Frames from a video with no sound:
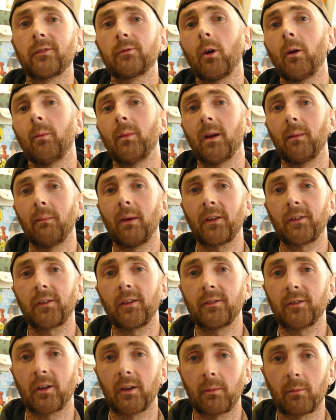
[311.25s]
drop me a
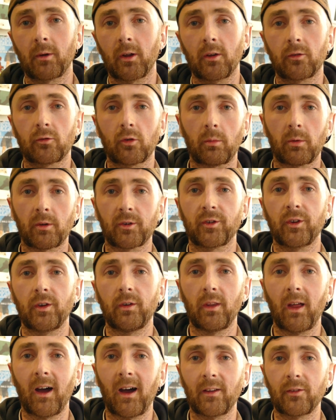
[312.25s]
message and I'm going to
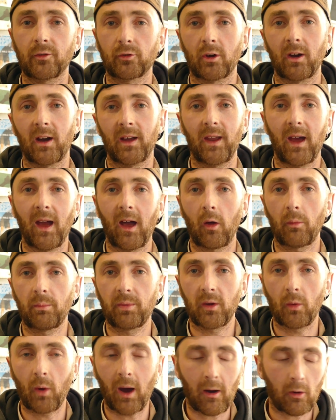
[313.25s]
troubleshoot that and try and help
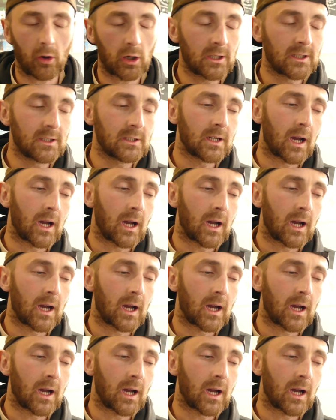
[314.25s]
you out.